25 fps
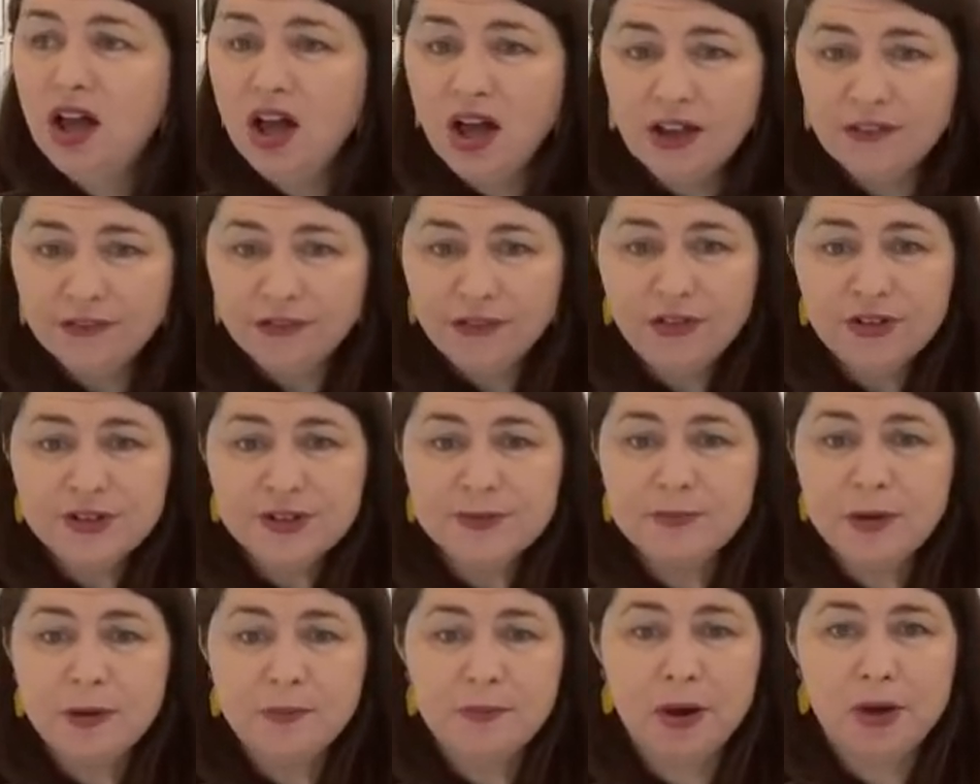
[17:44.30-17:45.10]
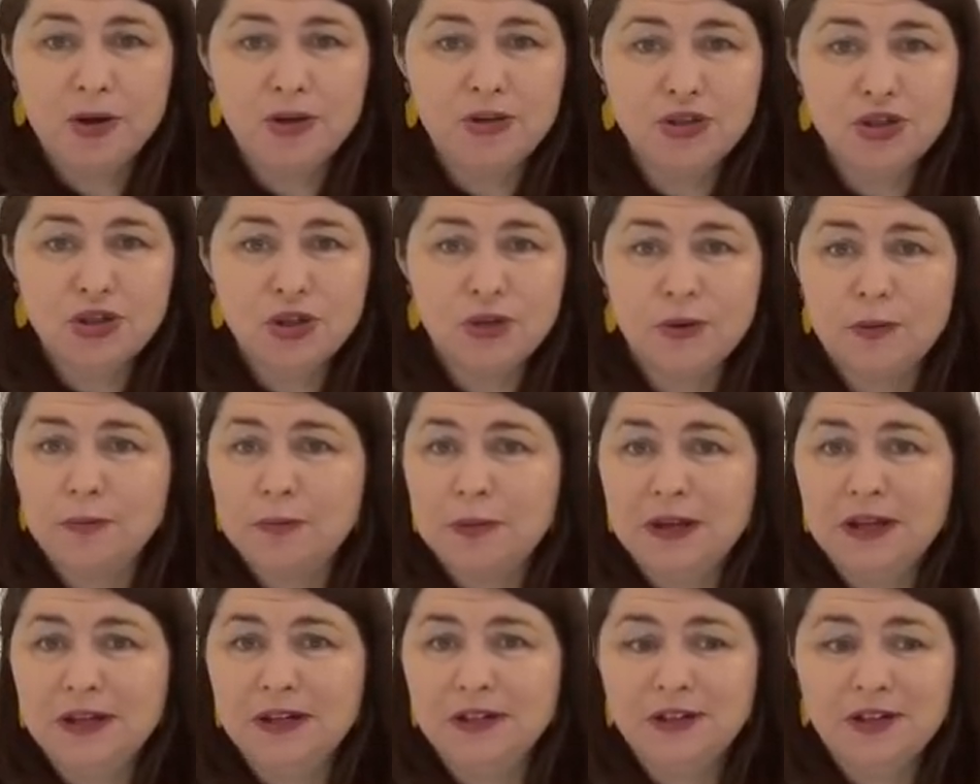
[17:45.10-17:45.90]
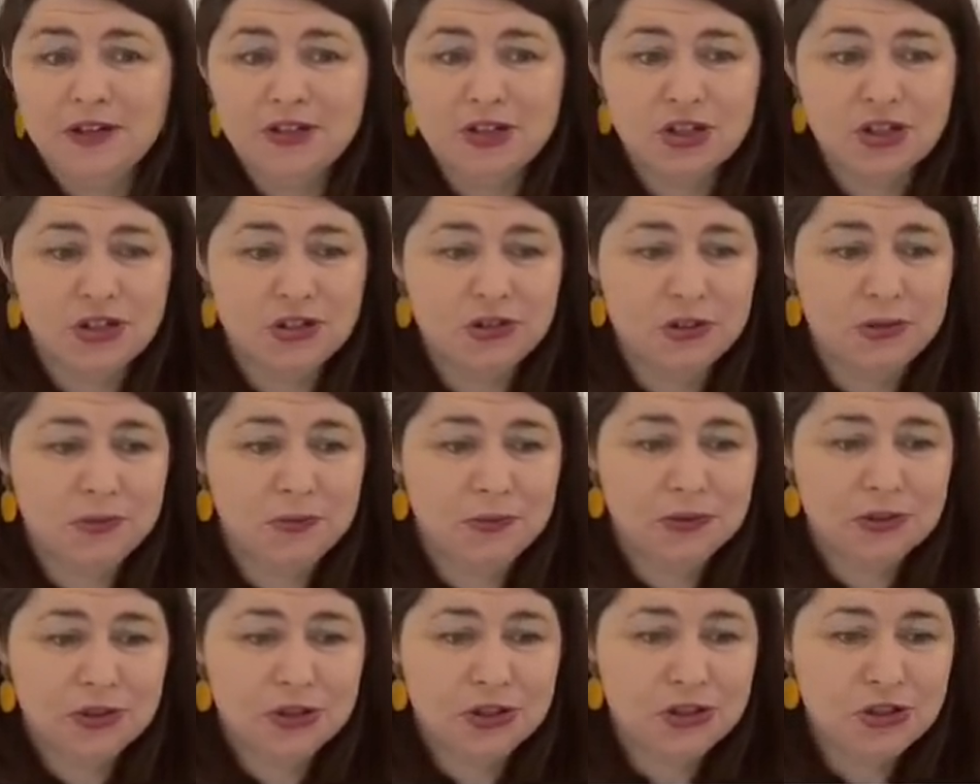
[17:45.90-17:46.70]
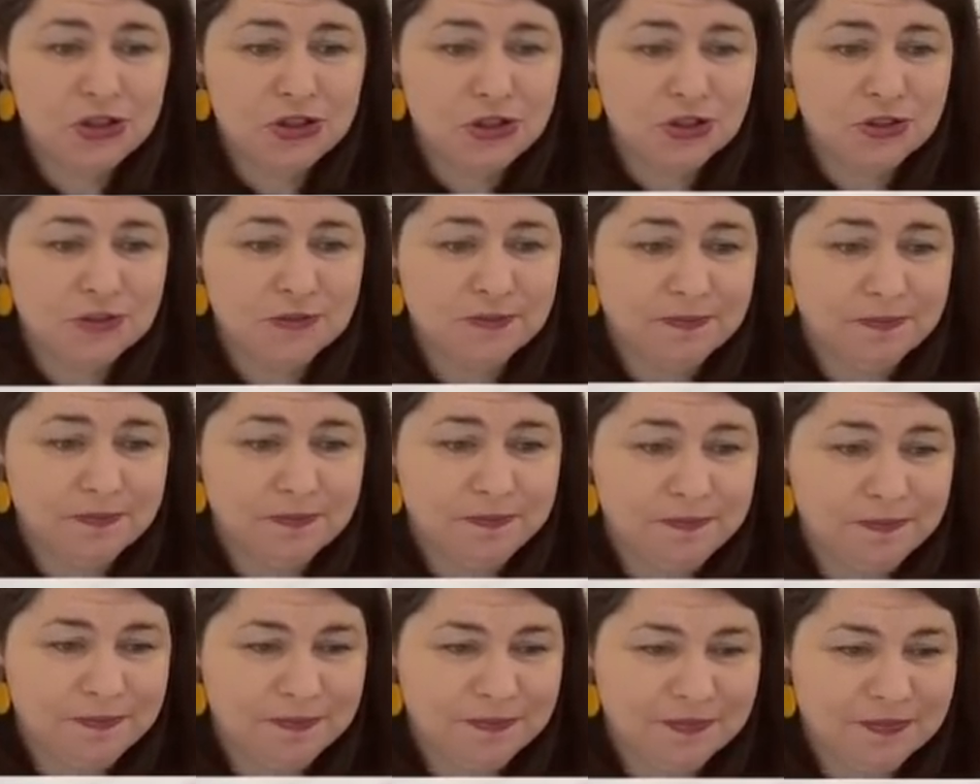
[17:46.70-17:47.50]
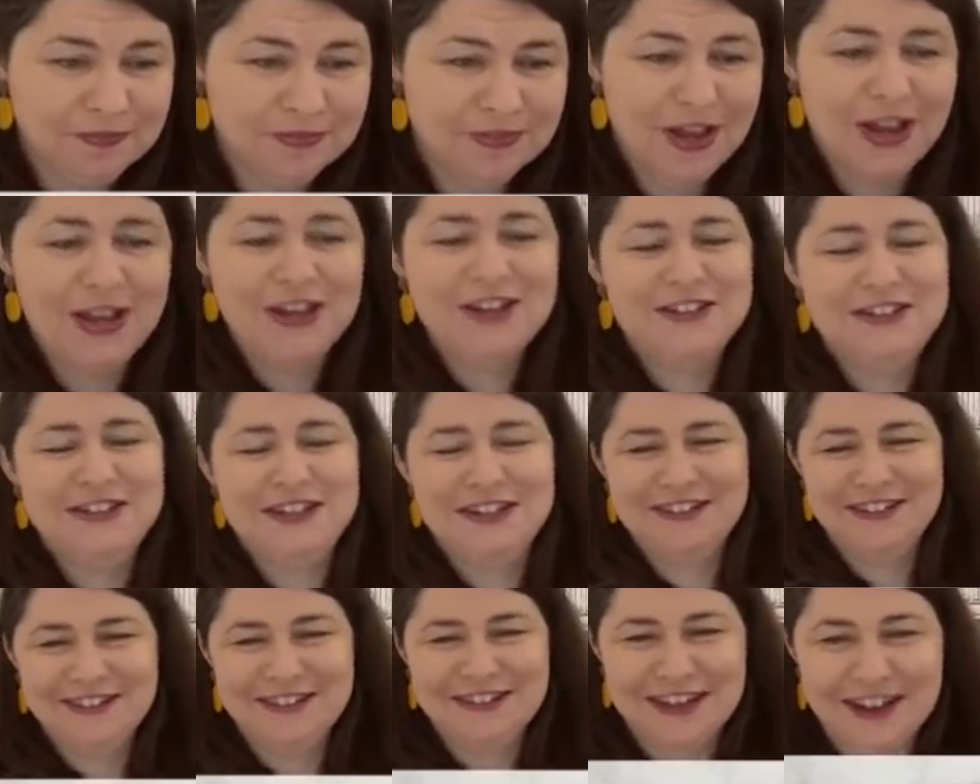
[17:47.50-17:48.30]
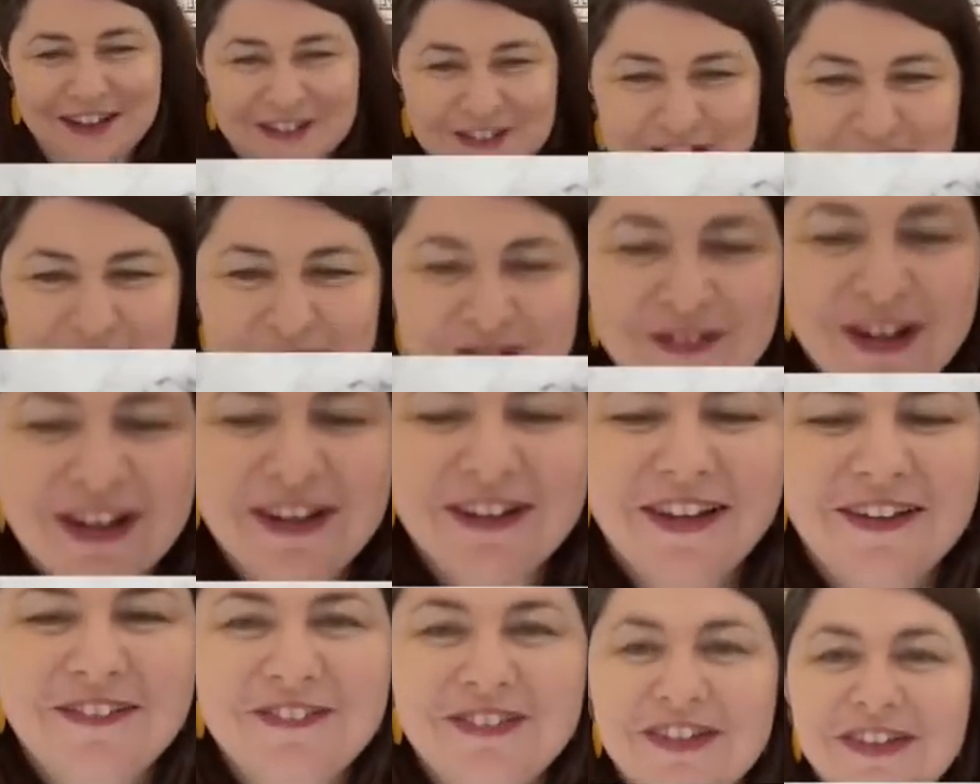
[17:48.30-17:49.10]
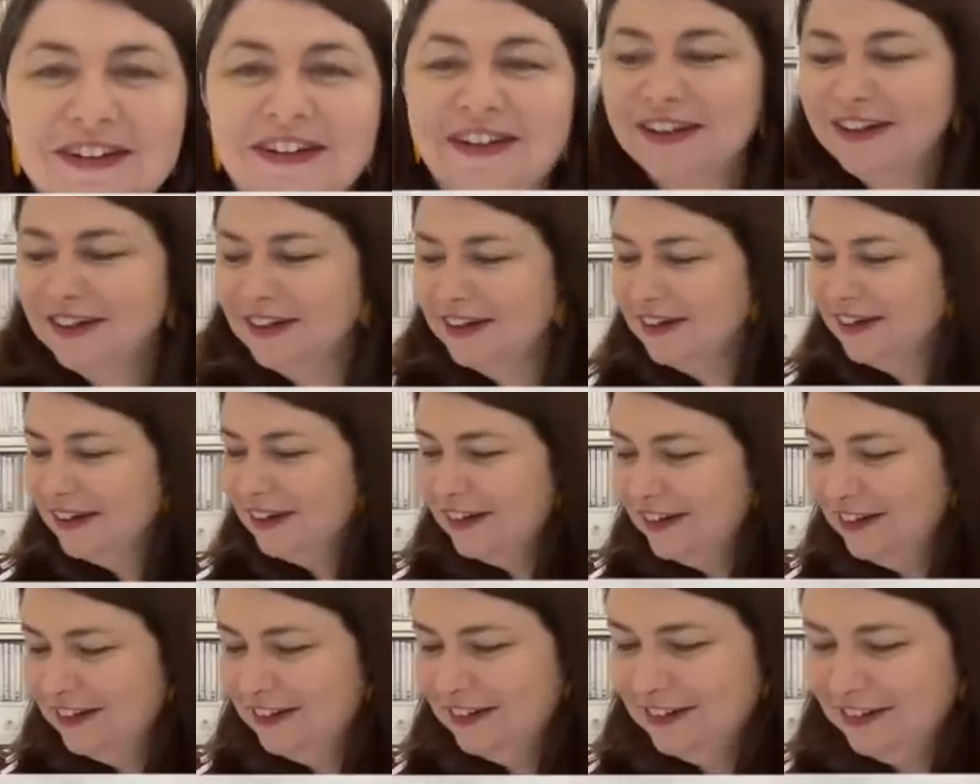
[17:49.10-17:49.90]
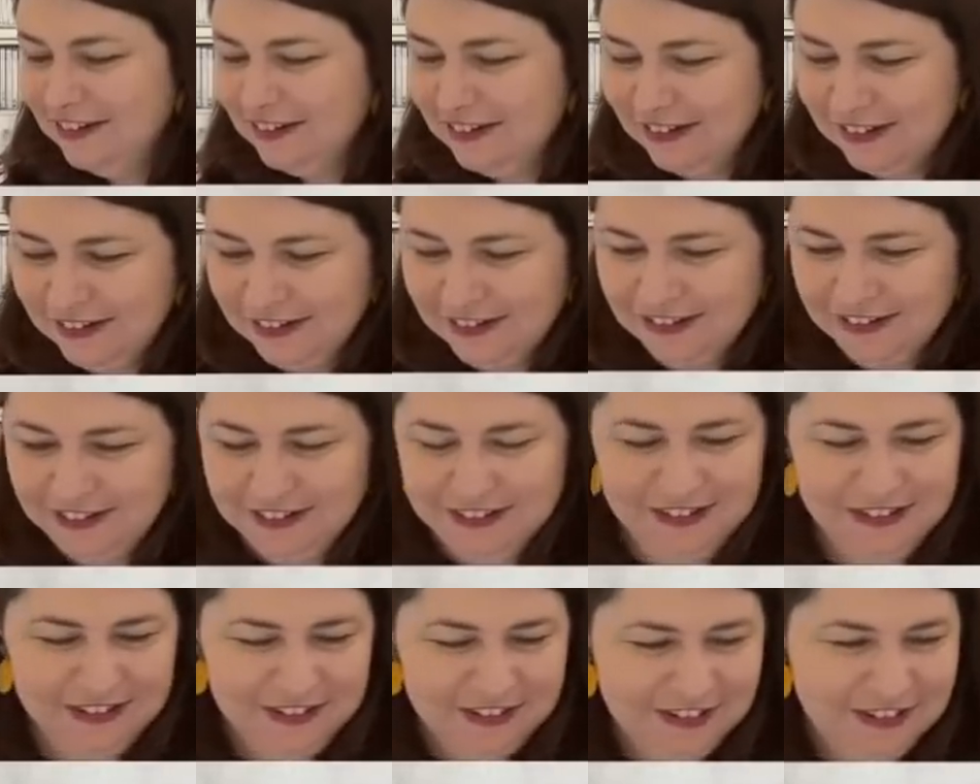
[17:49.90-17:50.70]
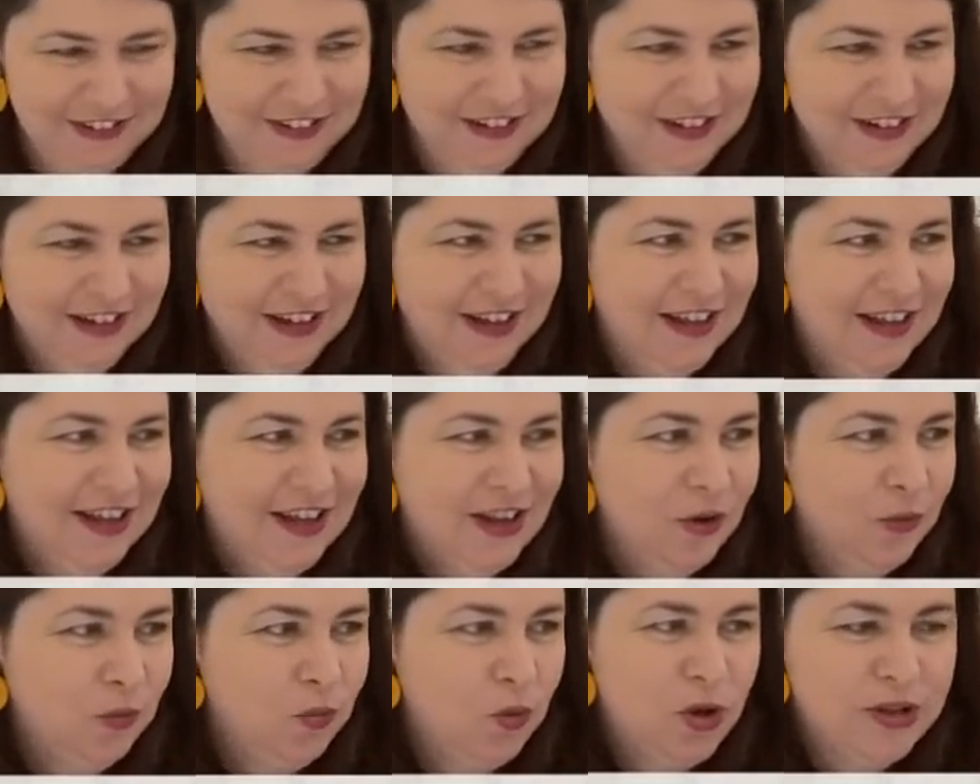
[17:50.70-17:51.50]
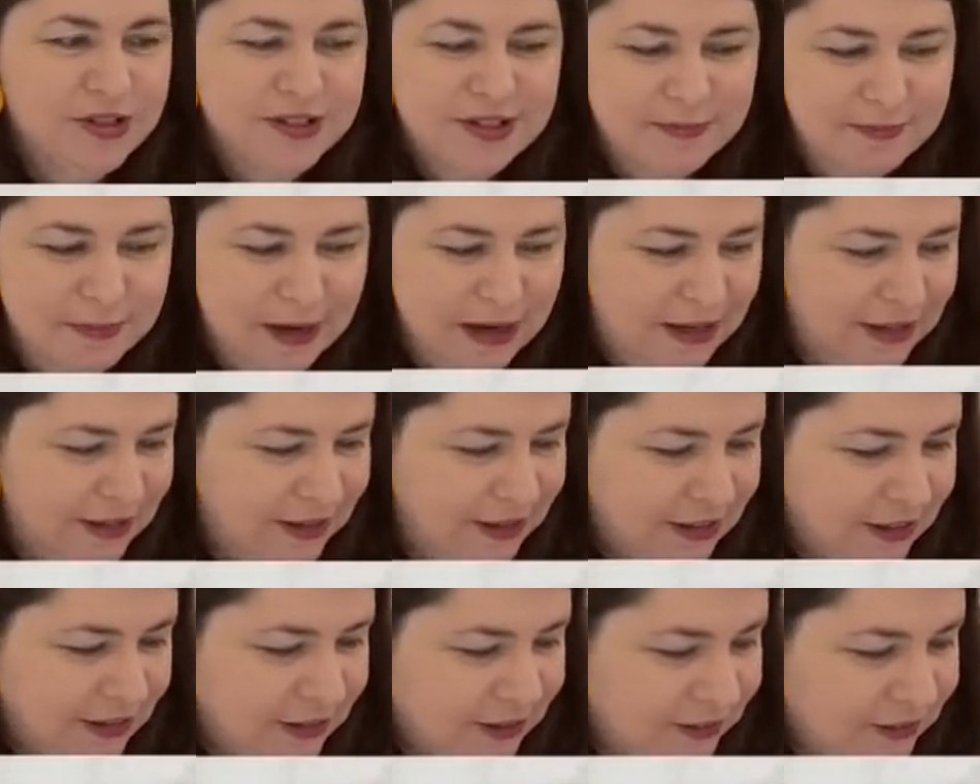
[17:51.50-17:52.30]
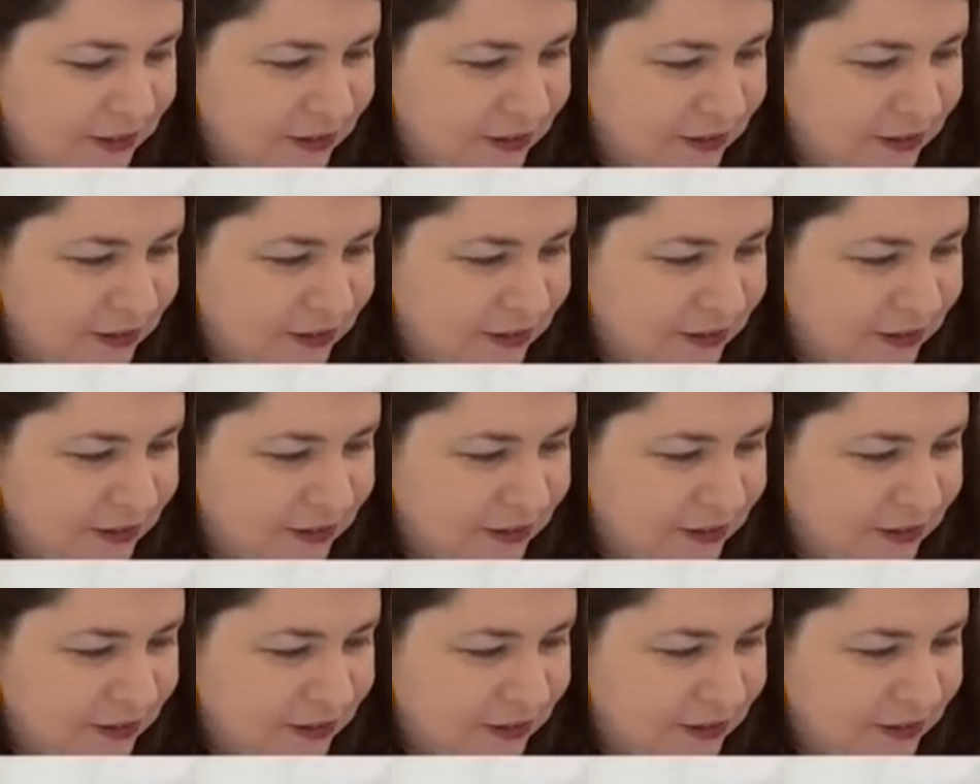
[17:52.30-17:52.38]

I've lost my mojo a bit and I don't know what to do. I didn't touch them, I love it. Wasn't me.